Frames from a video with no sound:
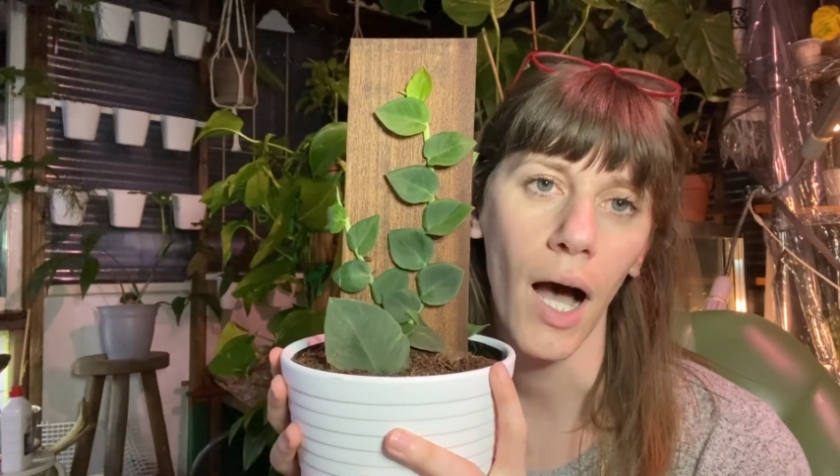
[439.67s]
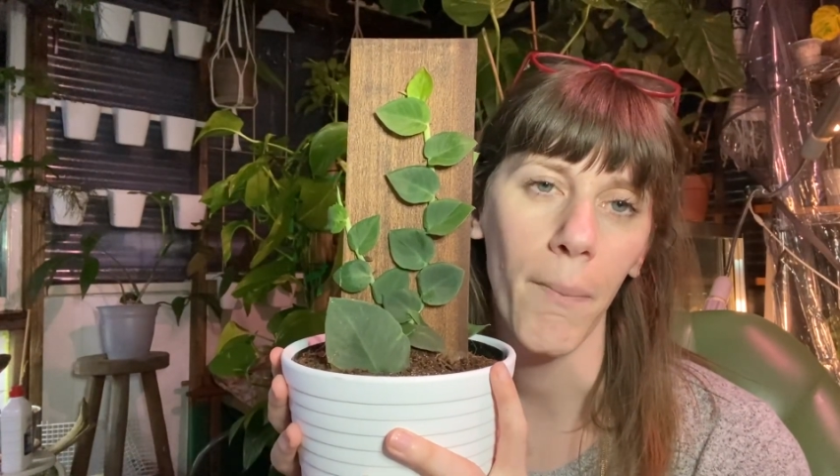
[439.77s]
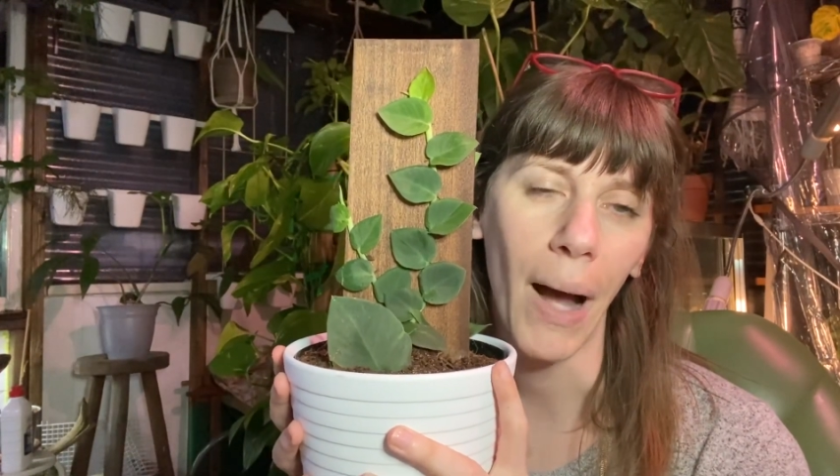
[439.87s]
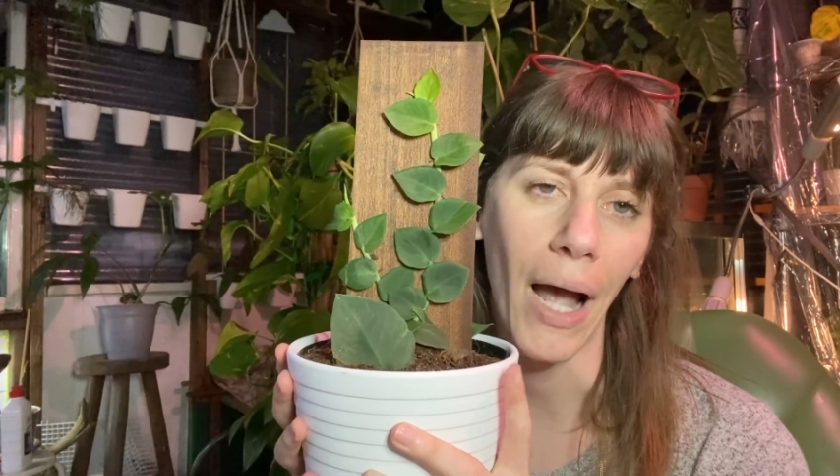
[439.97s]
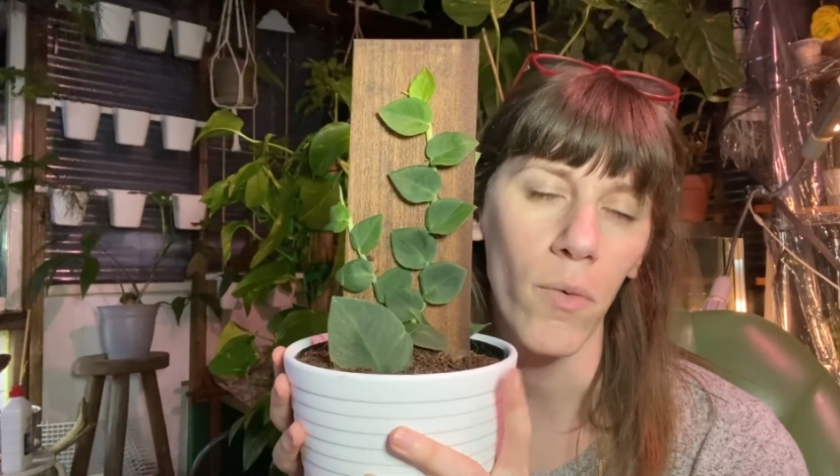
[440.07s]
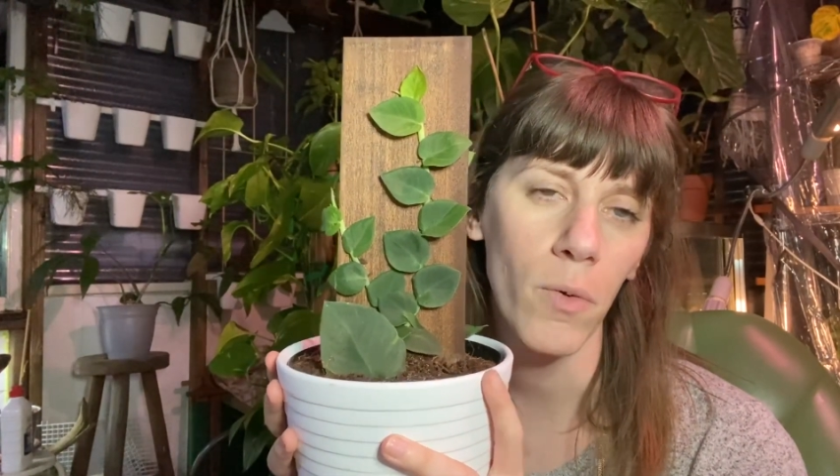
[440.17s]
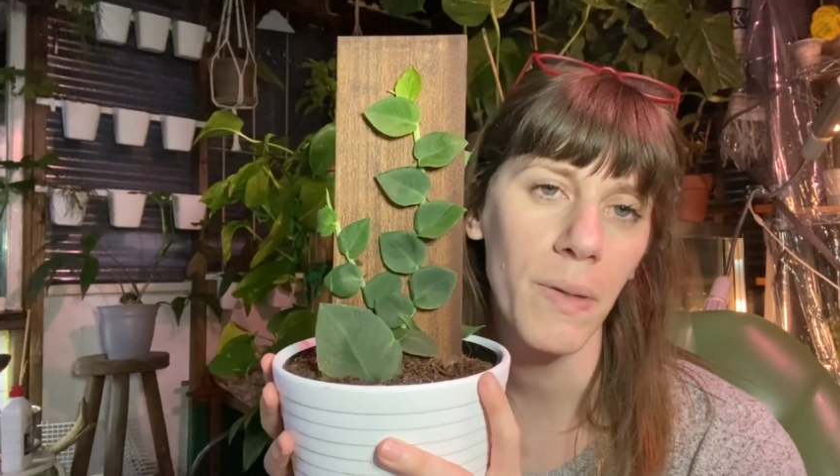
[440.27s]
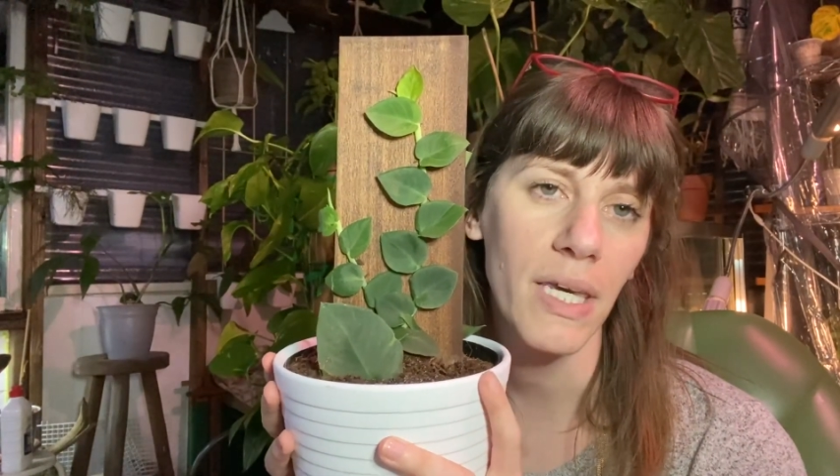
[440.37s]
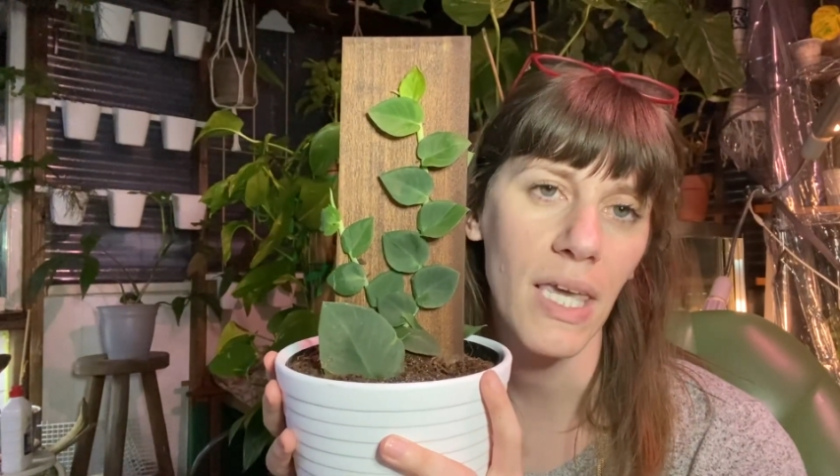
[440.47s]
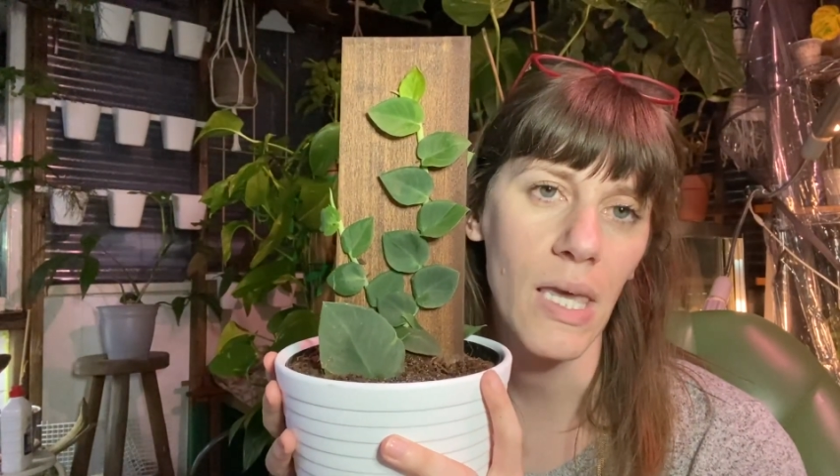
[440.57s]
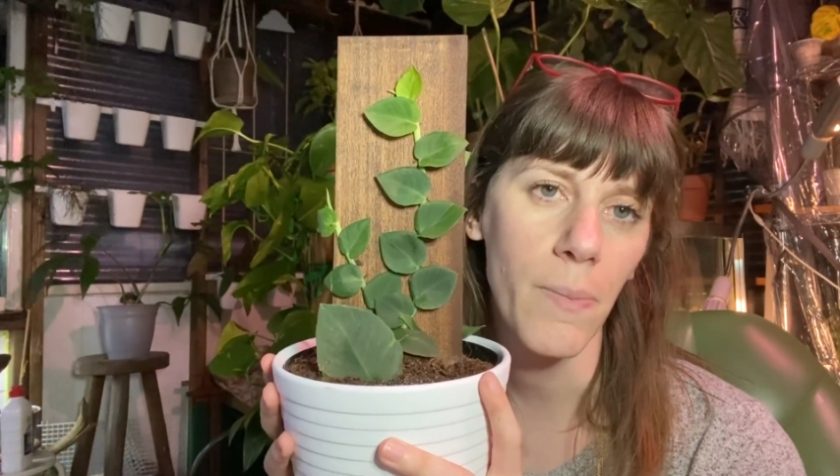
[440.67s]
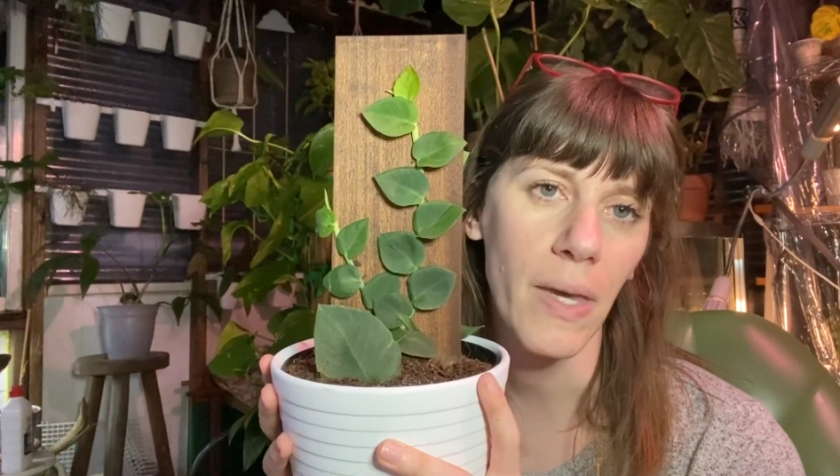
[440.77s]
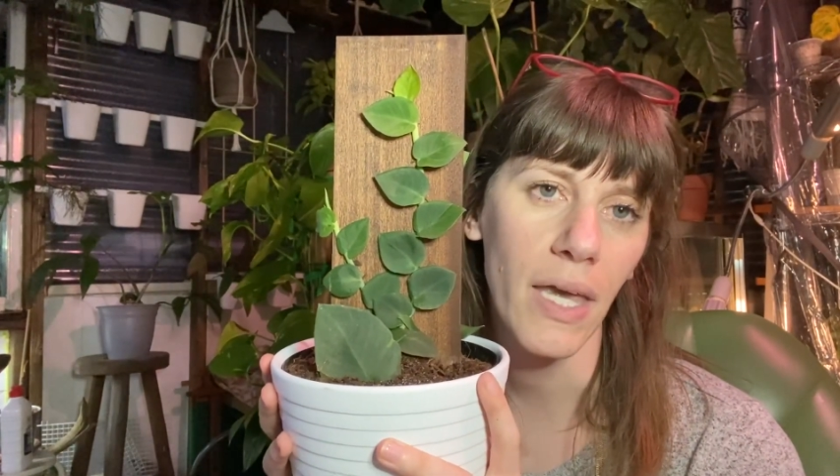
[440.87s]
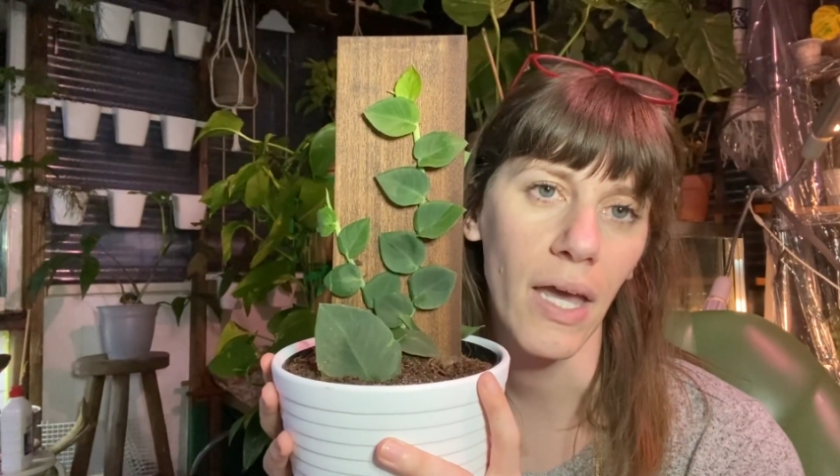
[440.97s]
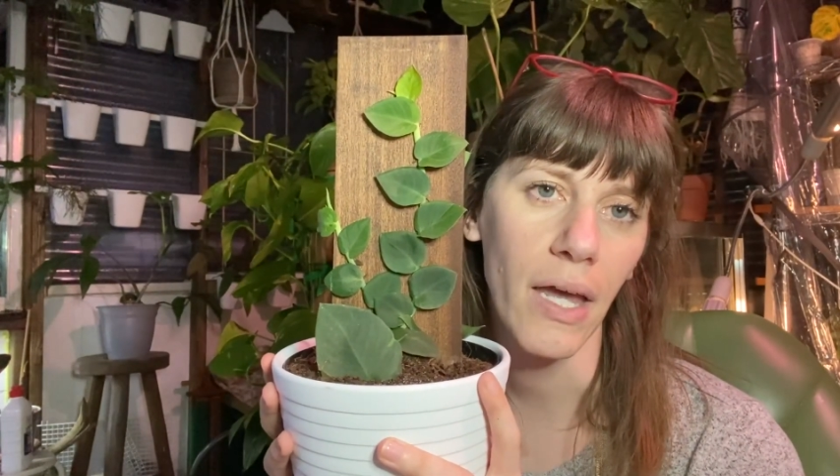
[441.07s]
I will be
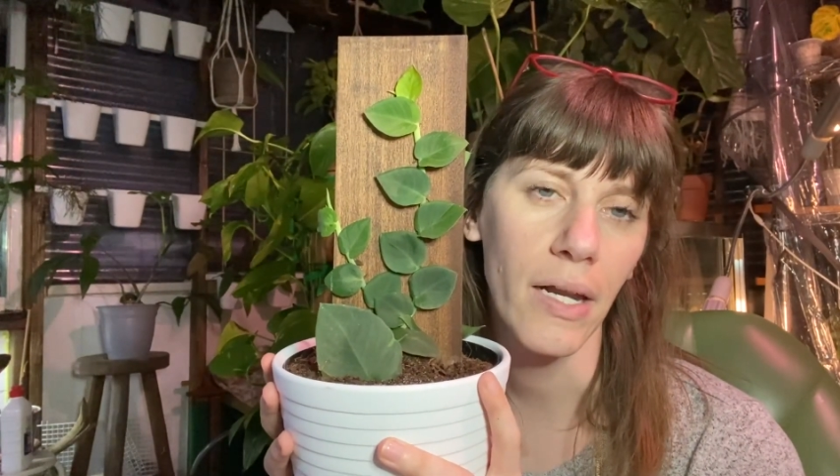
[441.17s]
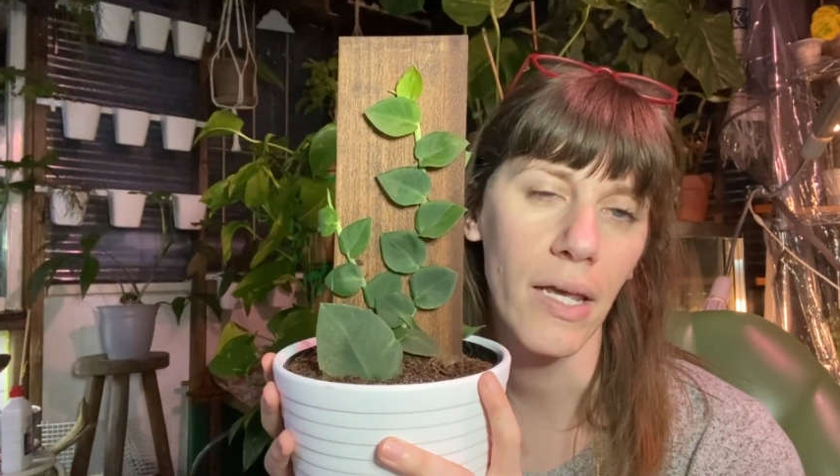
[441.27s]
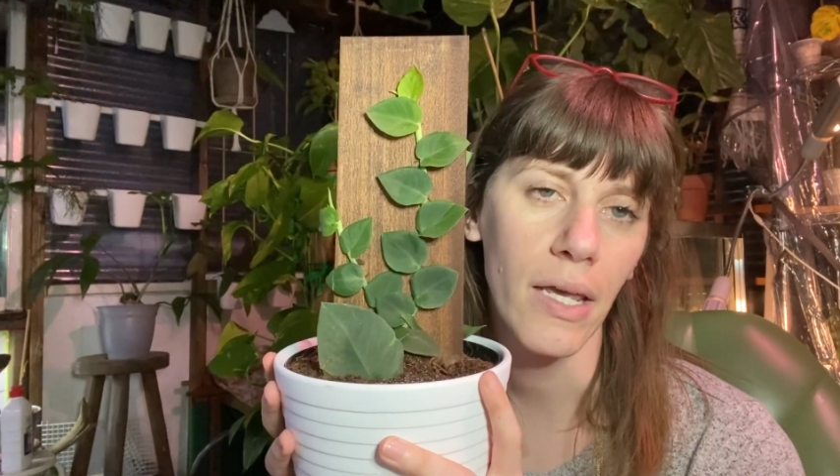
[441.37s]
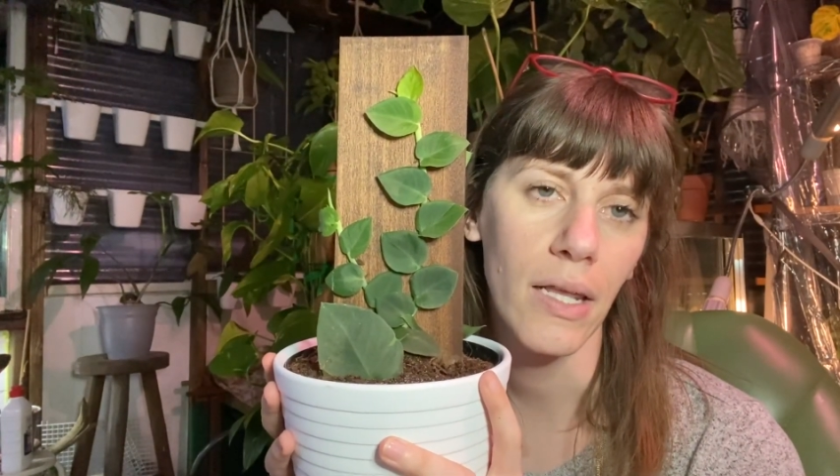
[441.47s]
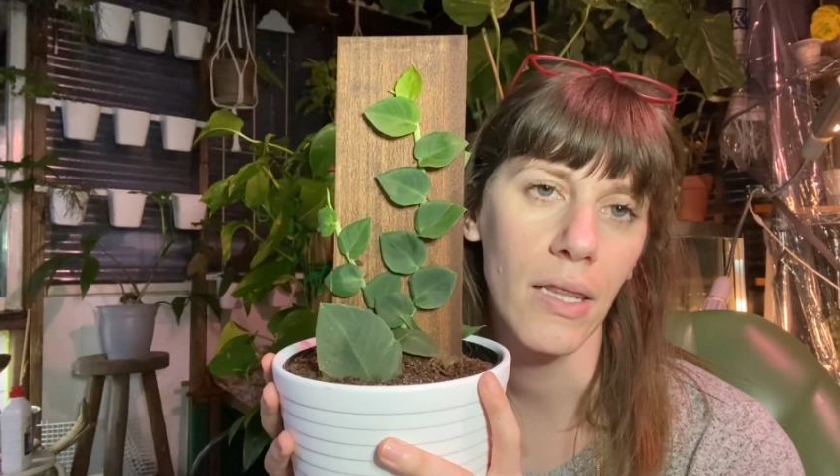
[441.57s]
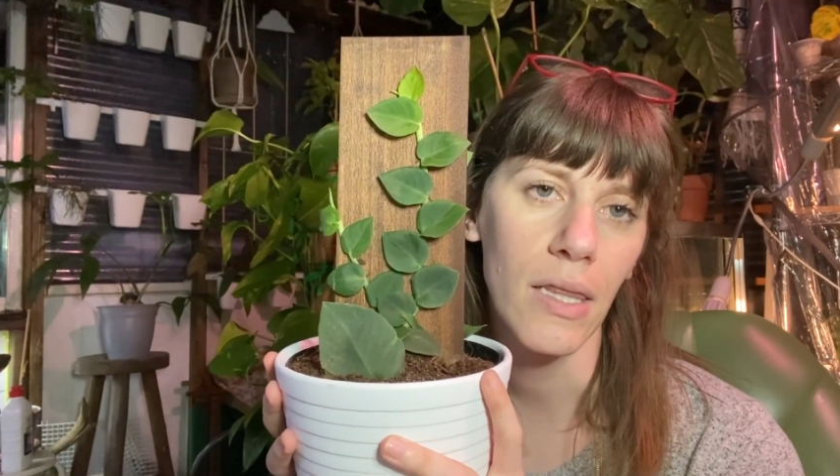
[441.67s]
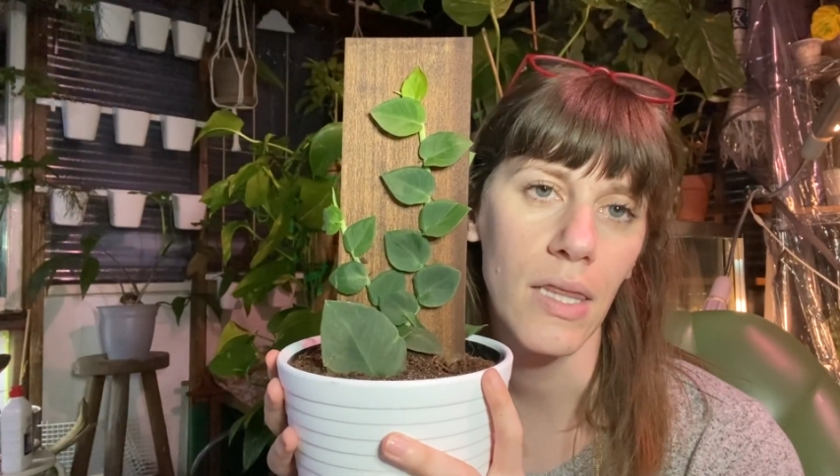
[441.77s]
keeping it in